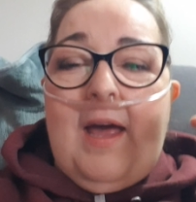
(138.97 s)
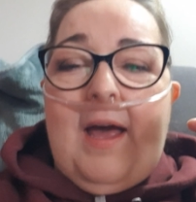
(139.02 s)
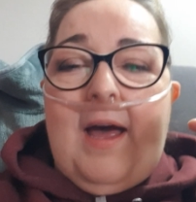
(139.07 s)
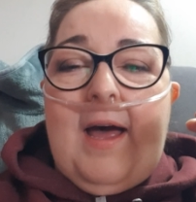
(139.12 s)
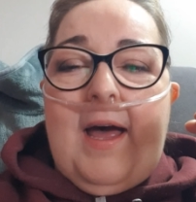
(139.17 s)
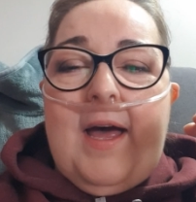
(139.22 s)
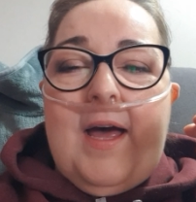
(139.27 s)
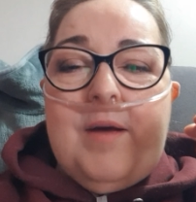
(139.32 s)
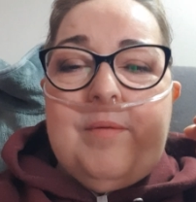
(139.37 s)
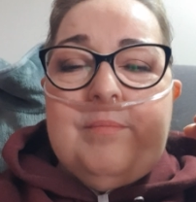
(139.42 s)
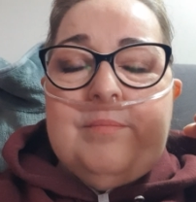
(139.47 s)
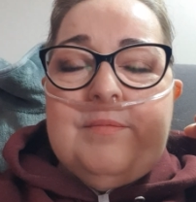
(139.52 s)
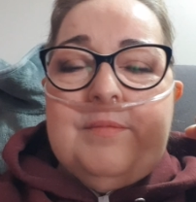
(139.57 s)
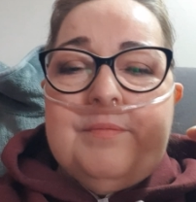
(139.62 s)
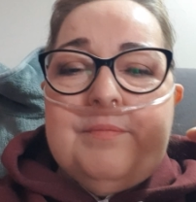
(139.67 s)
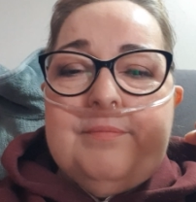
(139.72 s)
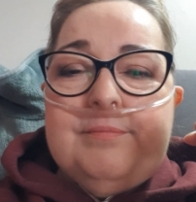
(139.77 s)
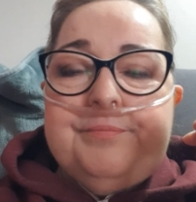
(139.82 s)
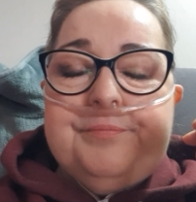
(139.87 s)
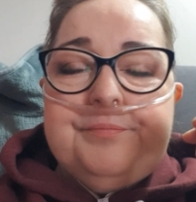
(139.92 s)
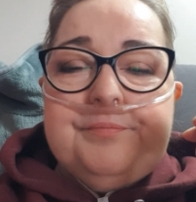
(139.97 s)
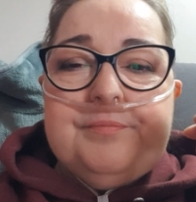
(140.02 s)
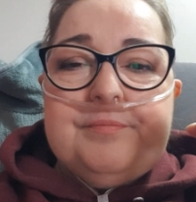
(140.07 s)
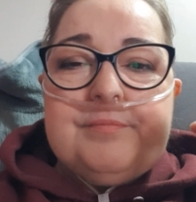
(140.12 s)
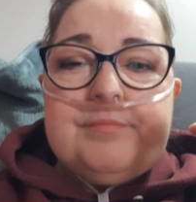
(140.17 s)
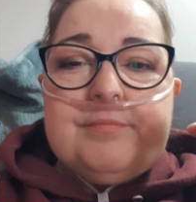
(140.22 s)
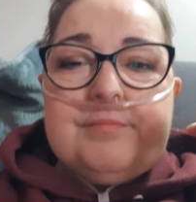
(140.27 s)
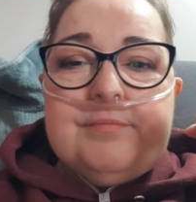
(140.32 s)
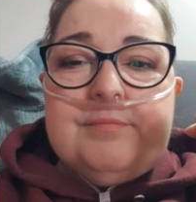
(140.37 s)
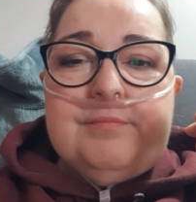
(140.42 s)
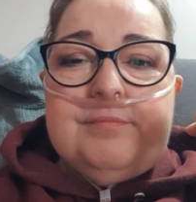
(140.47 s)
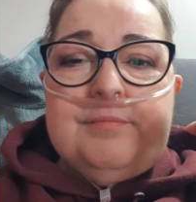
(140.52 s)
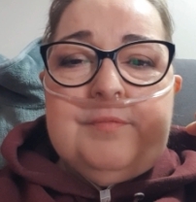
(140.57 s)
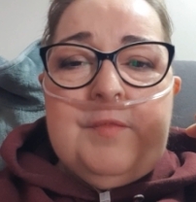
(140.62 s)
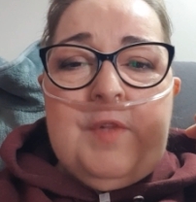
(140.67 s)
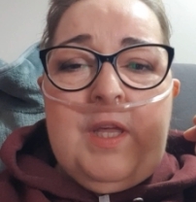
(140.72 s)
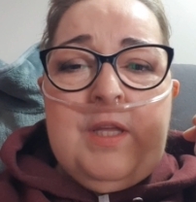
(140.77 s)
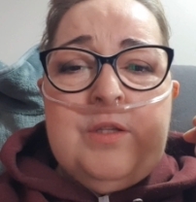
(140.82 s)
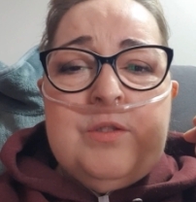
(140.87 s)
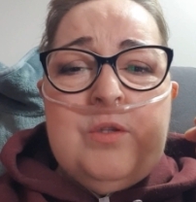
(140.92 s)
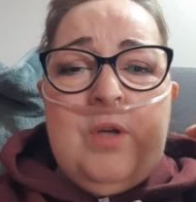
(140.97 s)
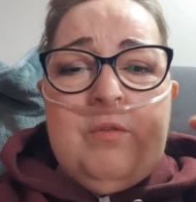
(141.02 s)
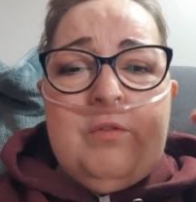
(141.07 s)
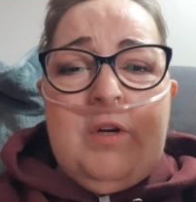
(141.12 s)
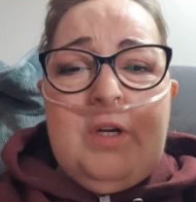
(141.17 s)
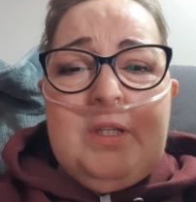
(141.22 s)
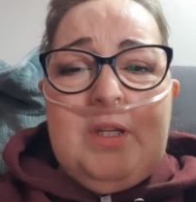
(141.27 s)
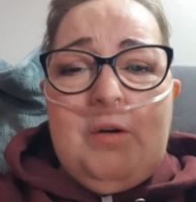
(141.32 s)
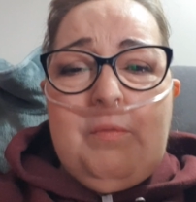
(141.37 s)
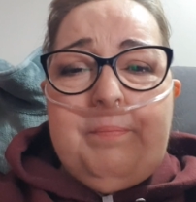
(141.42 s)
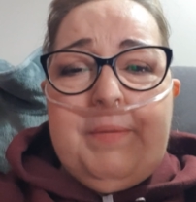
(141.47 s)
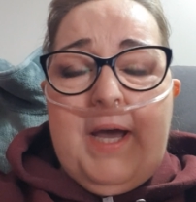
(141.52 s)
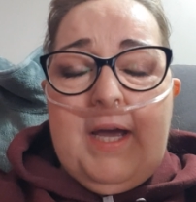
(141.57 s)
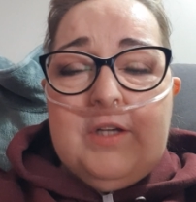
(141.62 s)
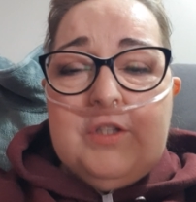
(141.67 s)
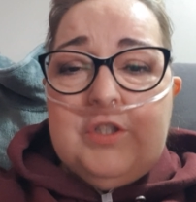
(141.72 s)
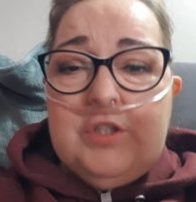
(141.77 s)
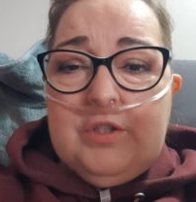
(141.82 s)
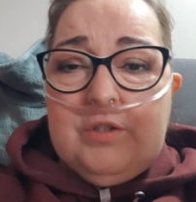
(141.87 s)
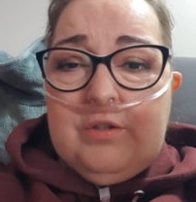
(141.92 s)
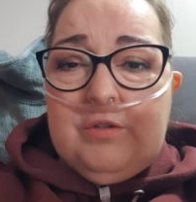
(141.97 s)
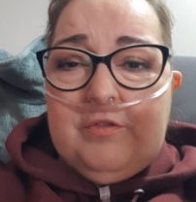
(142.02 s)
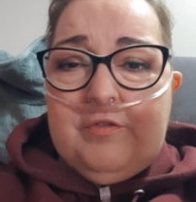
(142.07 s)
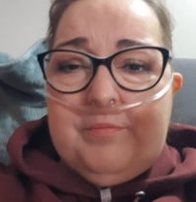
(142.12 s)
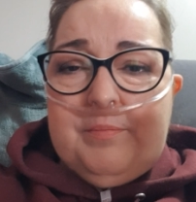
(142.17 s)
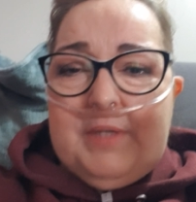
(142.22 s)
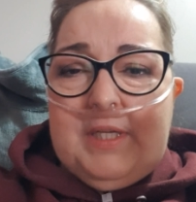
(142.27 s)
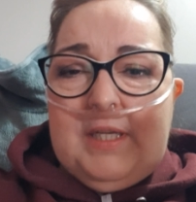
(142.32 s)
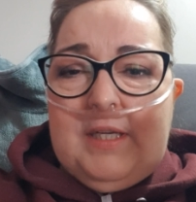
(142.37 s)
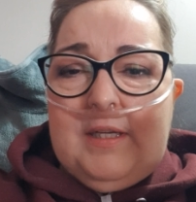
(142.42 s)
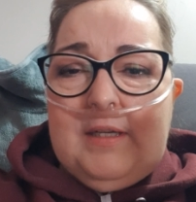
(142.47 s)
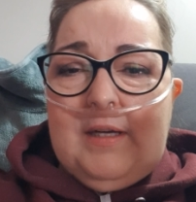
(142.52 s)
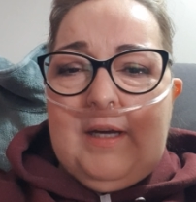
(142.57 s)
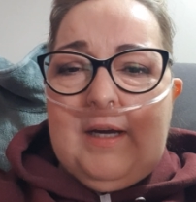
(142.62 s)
So I've got a little picture of me.